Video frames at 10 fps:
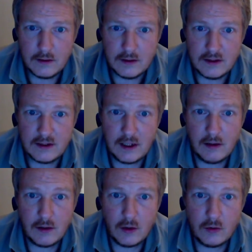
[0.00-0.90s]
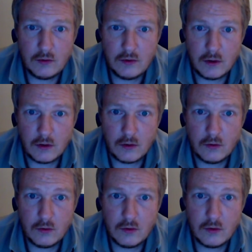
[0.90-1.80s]
still don't
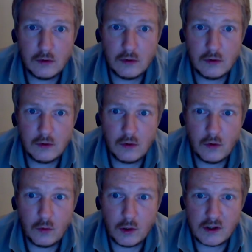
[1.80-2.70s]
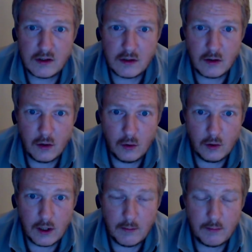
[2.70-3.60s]
know what's the
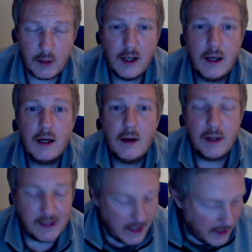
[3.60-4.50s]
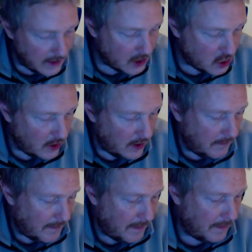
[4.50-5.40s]
hold up. But
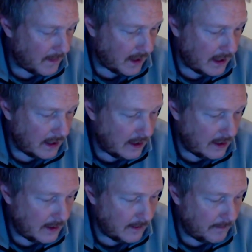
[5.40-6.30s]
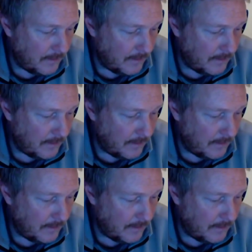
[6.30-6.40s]
actually I